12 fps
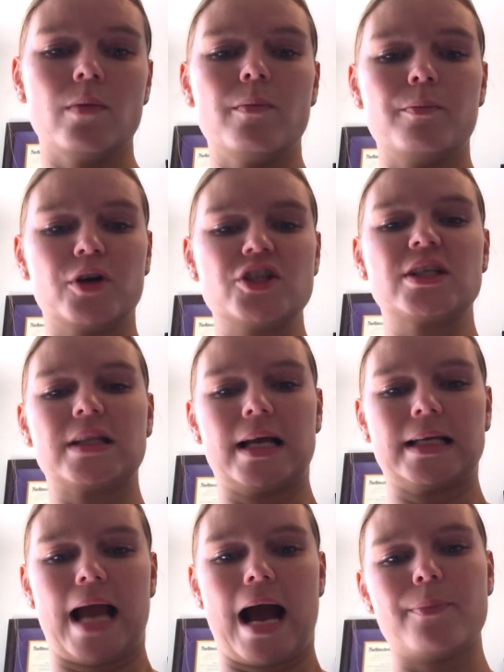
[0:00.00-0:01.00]
bridging that
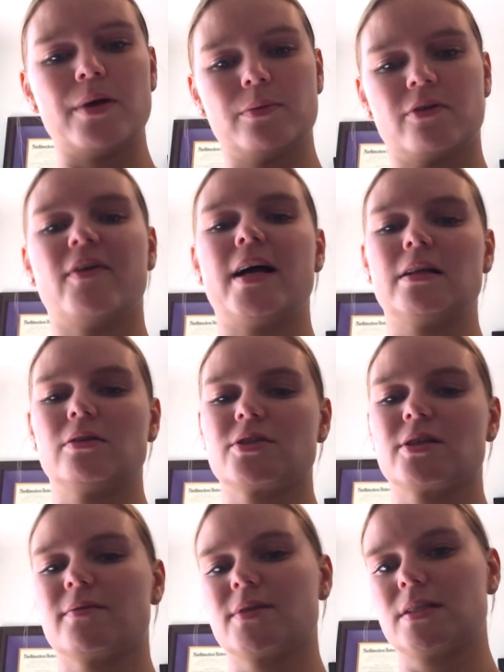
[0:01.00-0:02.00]
gap and providing those
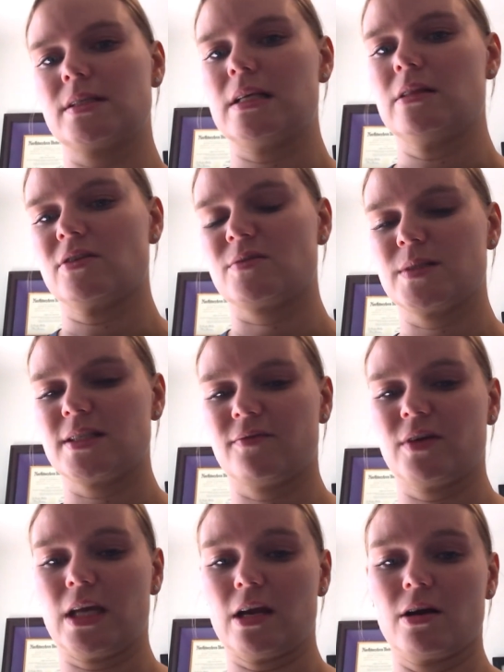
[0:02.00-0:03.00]
services in those specific
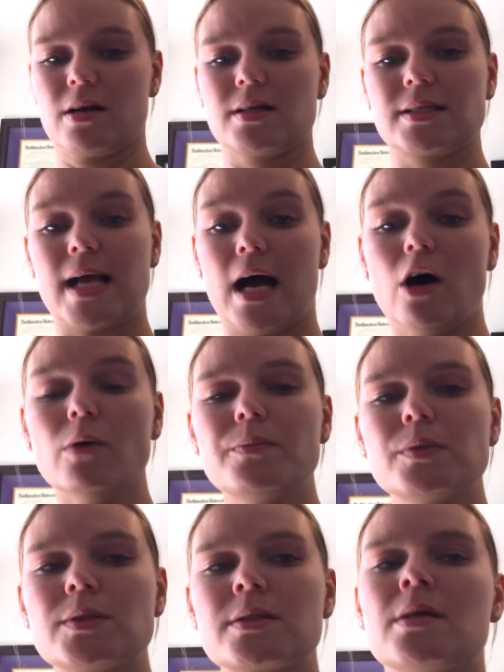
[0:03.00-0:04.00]
areas
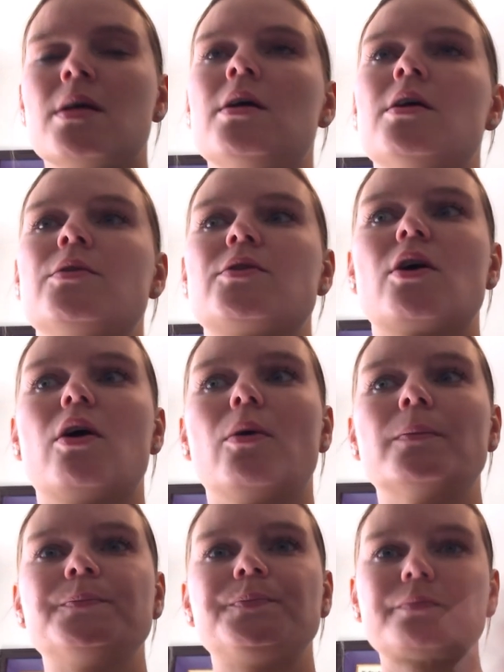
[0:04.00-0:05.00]
helps. Okay. So
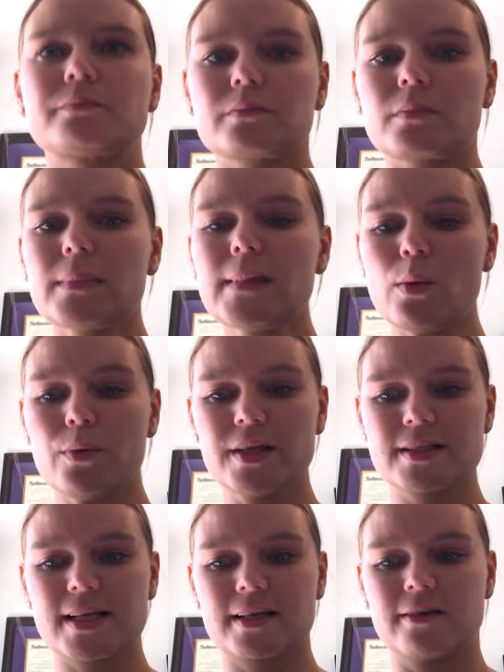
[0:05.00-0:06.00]
with
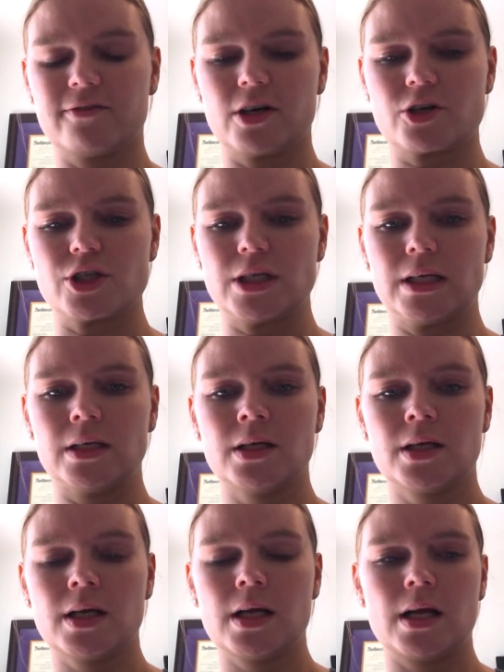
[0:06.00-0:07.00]
executive functioning,
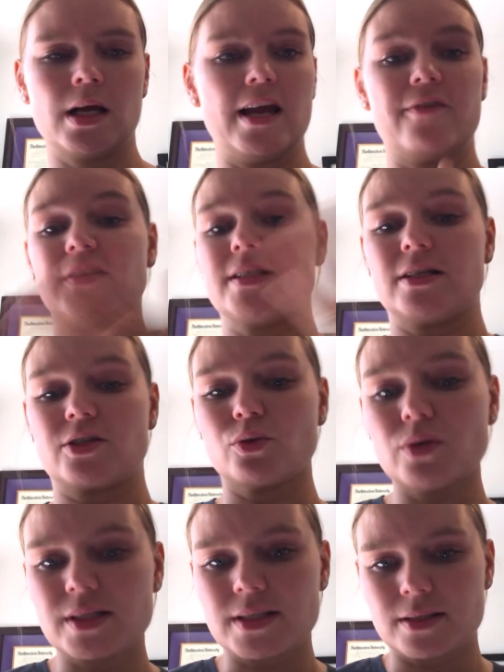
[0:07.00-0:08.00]
if it's in a
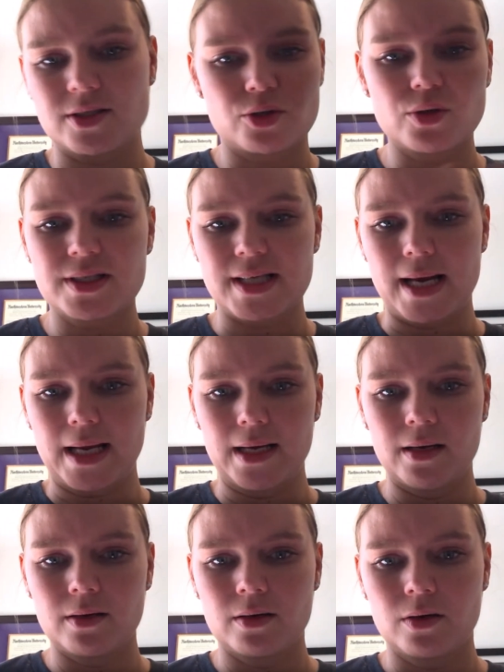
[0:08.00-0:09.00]
school
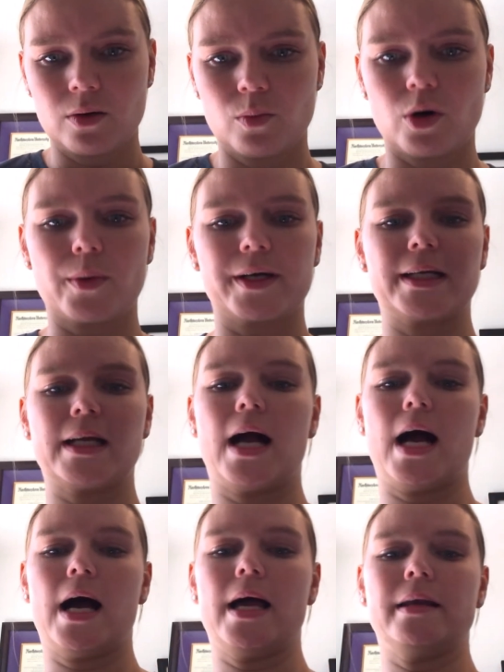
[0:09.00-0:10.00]
setting, we're working
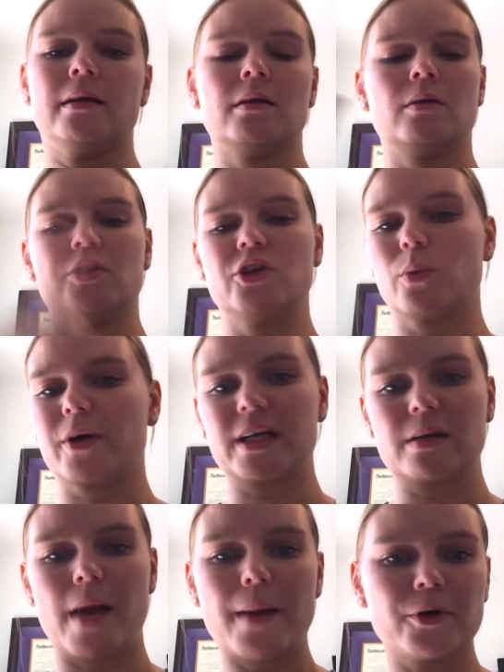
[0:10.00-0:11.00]
on your working
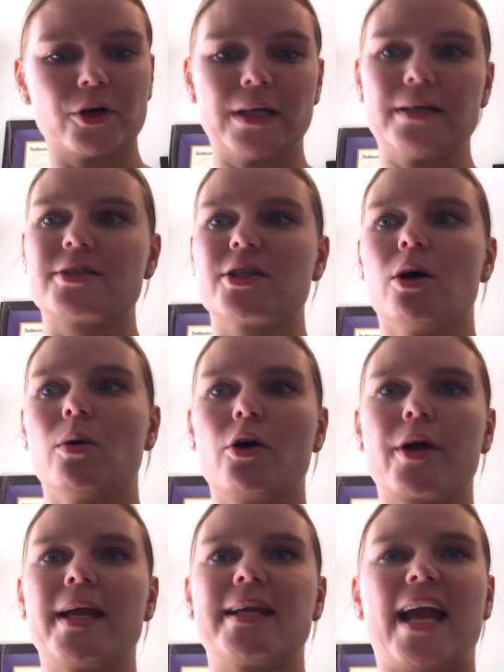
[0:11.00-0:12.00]
memory. So,
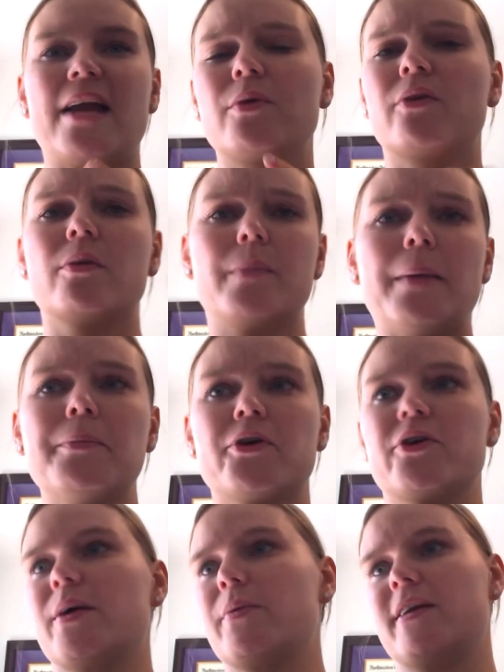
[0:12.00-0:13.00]
okay, can we remember
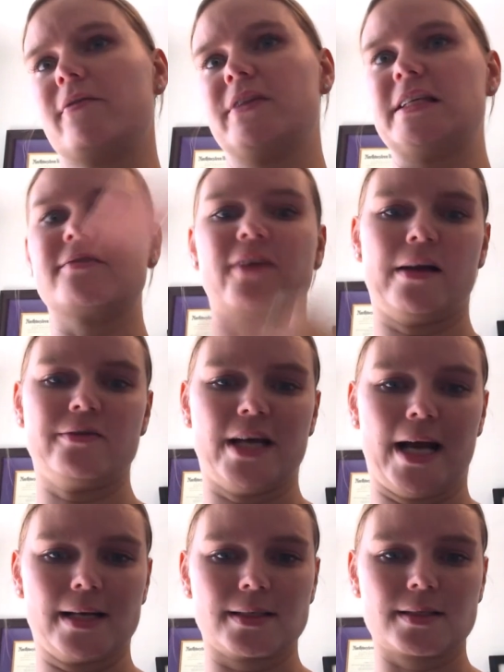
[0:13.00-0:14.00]
that we have these 5
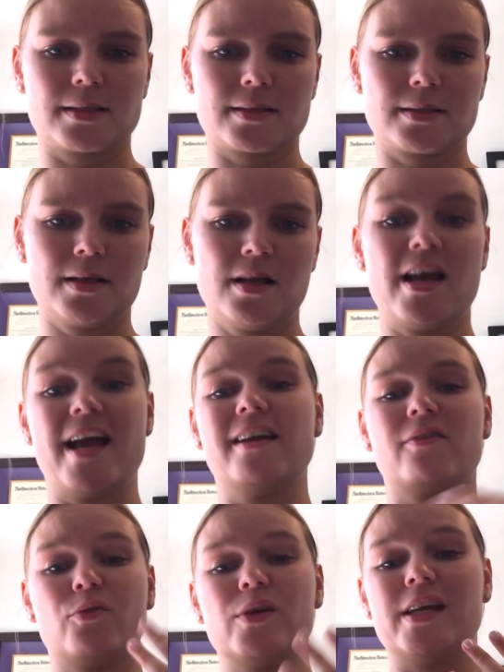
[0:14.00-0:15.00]
tasks? And
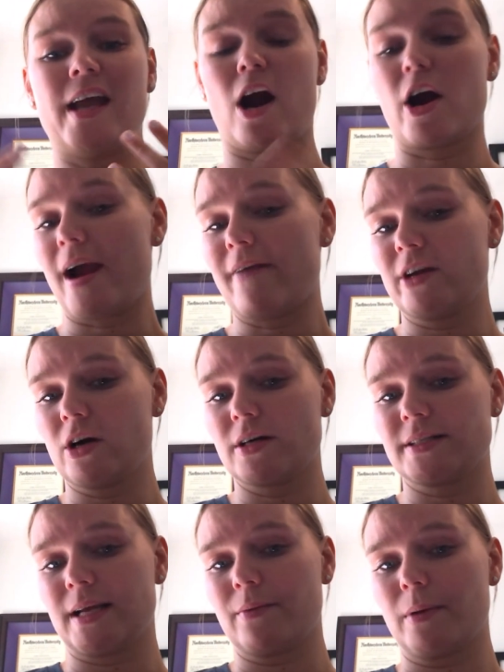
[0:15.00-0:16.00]
if we are having a hard
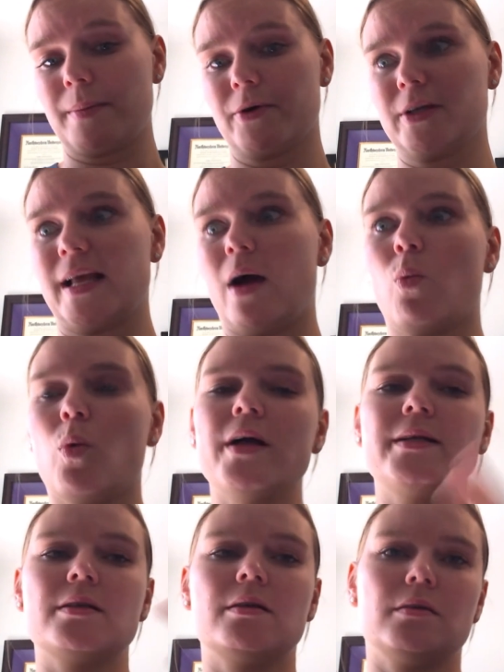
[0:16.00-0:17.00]
time remembering that, what
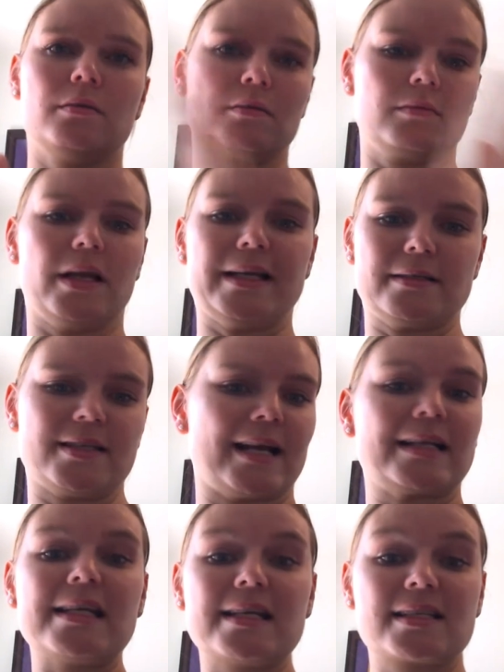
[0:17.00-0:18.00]
like
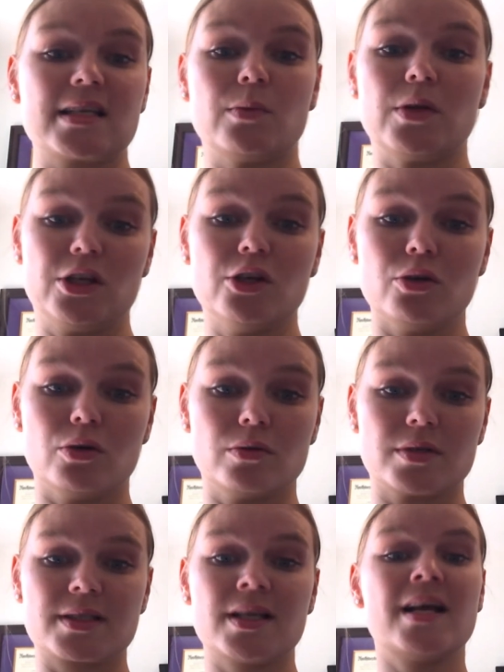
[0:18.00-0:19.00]
techniques can we
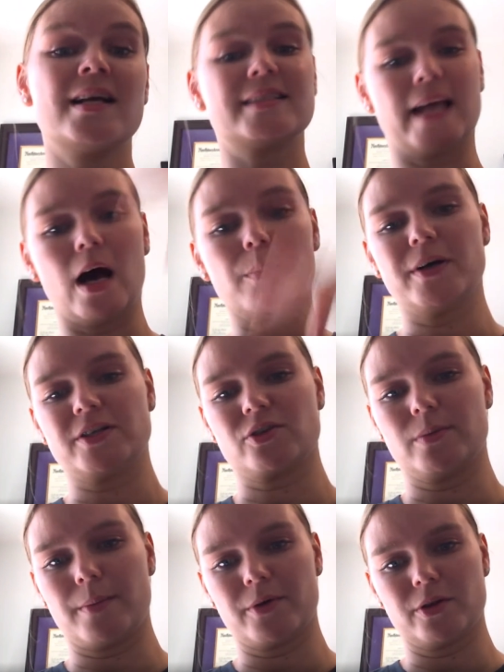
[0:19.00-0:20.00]
use to help us
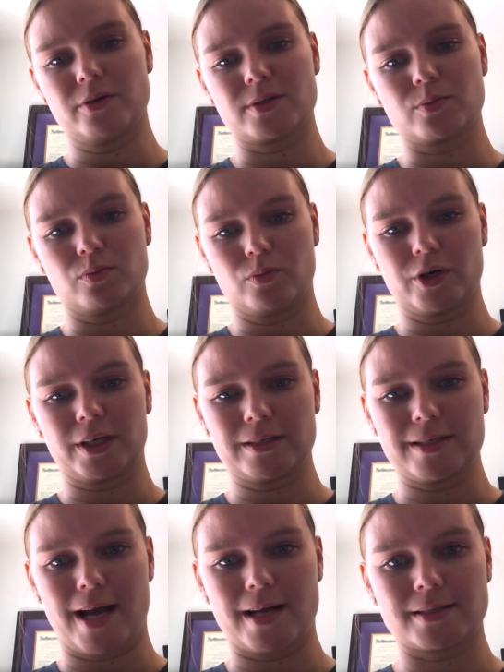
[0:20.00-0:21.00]
remember those working
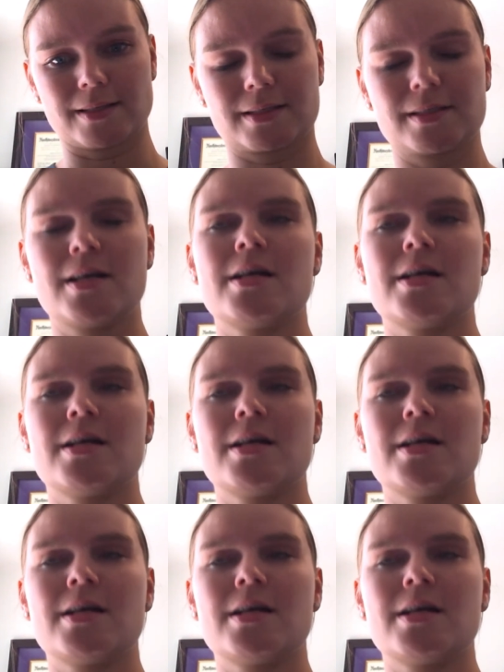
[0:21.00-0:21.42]
tasks?